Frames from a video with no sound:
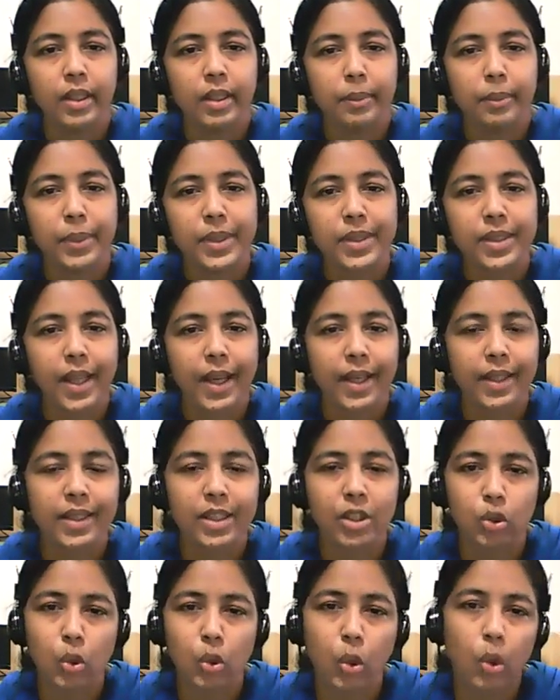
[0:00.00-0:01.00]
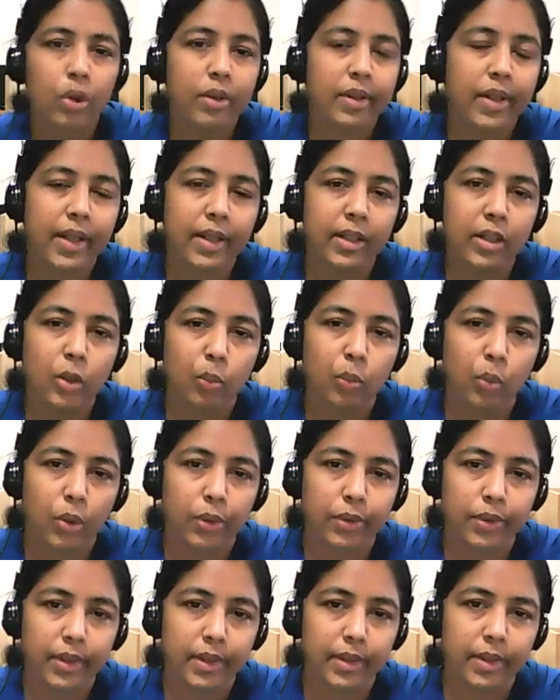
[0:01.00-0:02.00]
Besides the salt and the
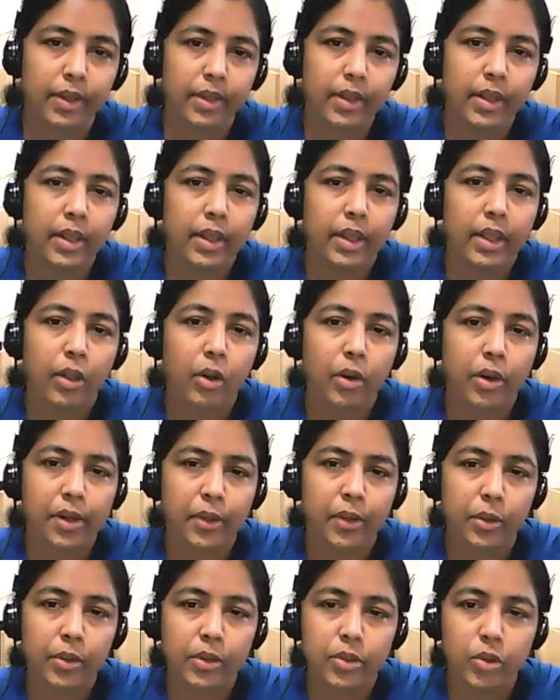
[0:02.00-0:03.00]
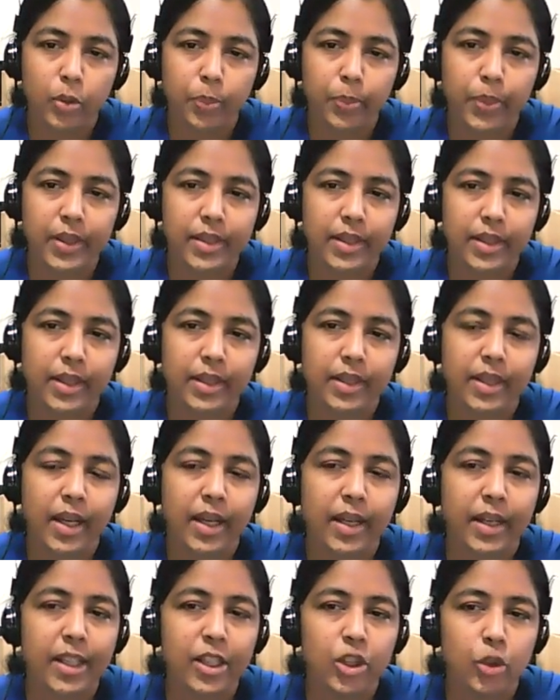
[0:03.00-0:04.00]
water are also present, the
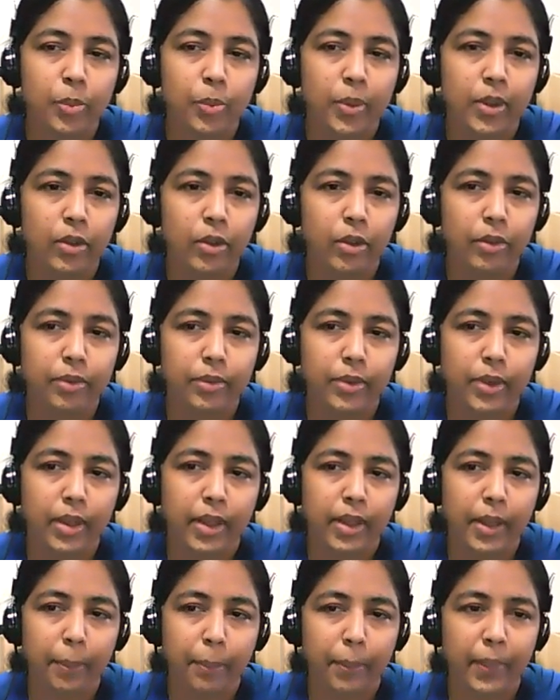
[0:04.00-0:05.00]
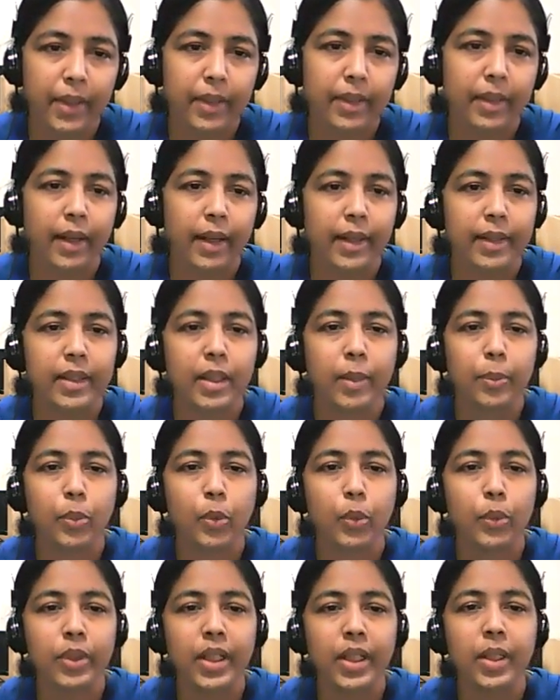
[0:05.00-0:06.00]
arrangement of the lipid and the
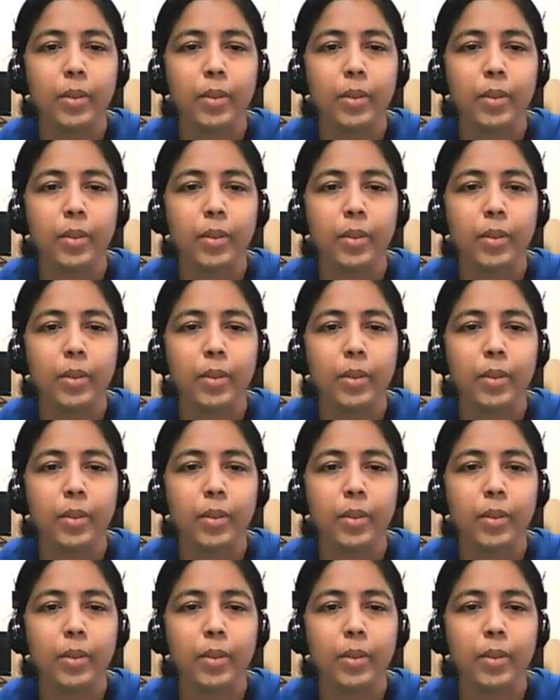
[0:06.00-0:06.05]
protein